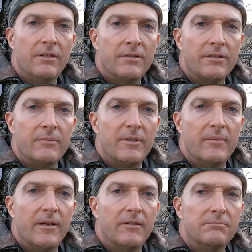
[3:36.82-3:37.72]
it's going to be
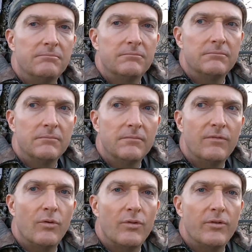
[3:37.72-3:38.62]
about
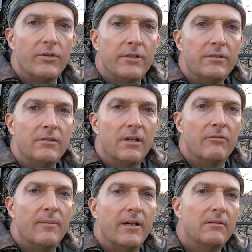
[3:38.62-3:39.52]
4:30. I'll
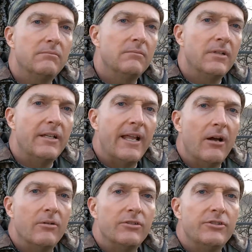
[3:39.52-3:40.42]
have about an
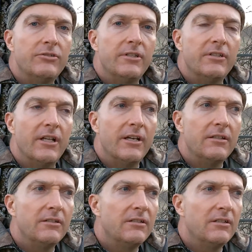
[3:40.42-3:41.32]
hour of shooting
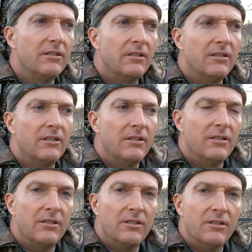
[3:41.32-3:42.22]
light.
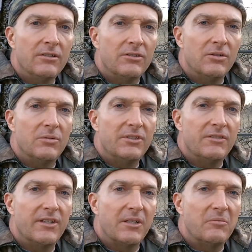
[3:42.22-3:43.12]
So we'll see
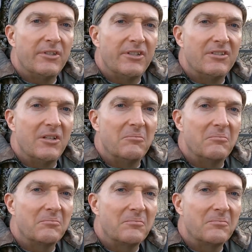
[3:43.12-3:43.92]
if I can bring you something.